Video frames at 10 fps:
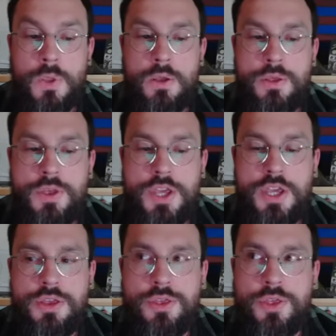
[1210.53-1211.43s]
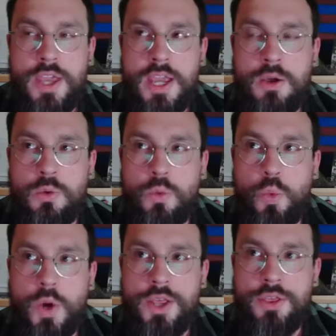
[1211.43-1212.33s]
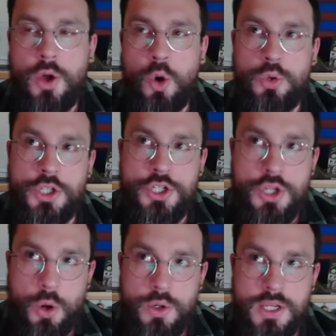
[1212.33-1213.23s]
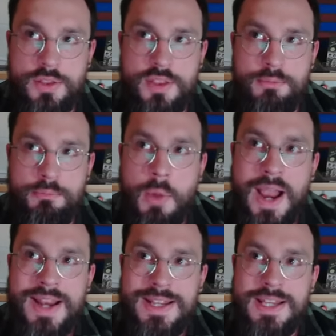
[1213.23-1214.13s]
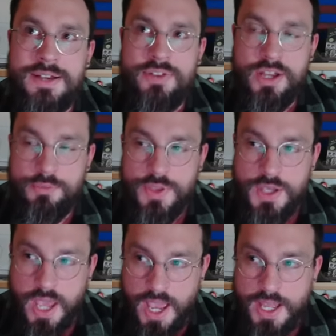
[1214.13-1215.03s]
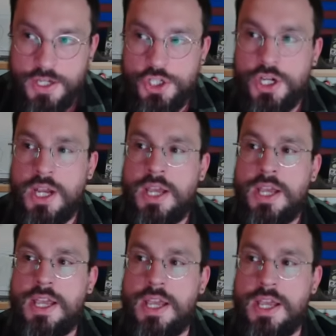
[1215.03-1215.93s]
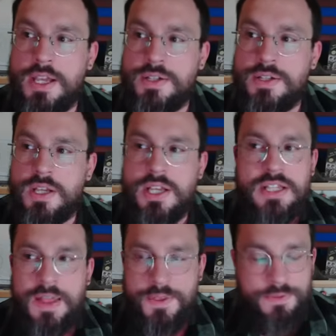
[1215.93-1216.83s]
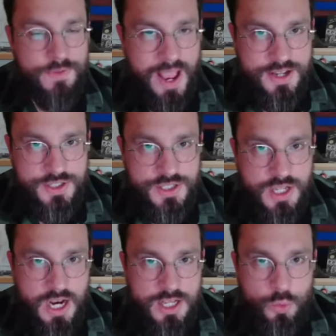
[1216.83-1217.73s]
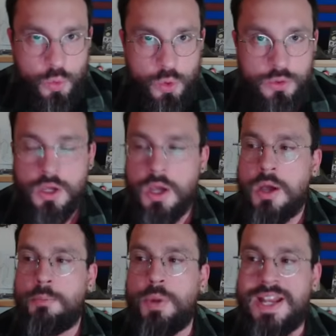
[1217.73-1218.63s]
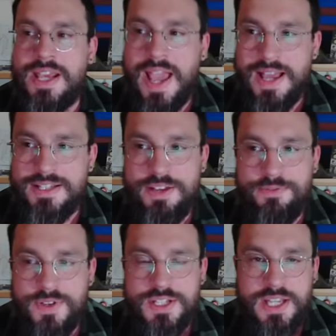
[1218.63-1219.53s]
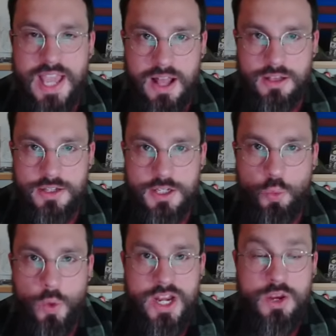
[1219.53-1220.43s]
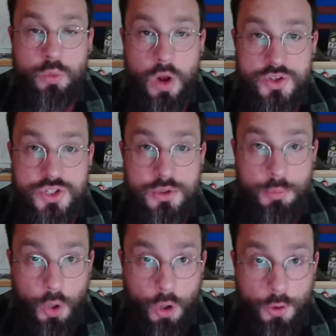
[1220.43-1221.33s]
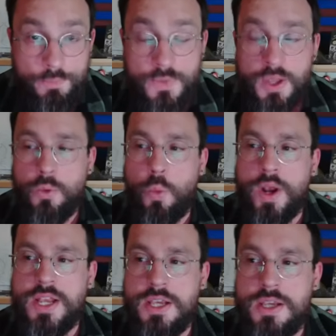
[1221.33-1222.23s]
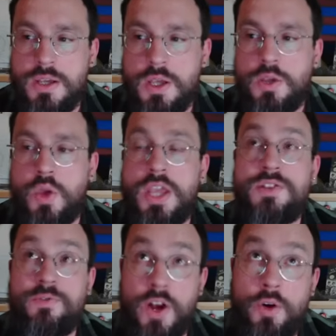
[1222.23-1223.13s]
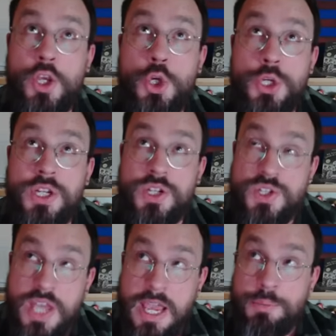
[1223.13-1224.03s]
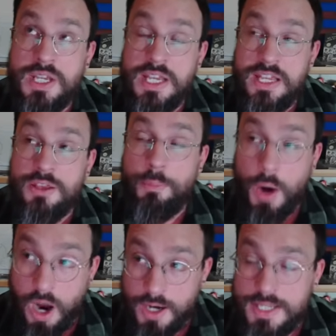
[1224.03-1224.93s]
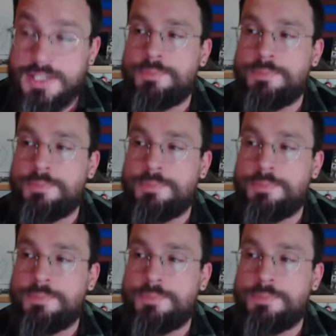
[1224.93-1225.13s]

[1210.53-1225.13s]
The thing with Oladokin that might give him the edge is he's not the fastest guy in the world, but he has a physicality when he runs the ball. When he's very good at escaping in the pocket.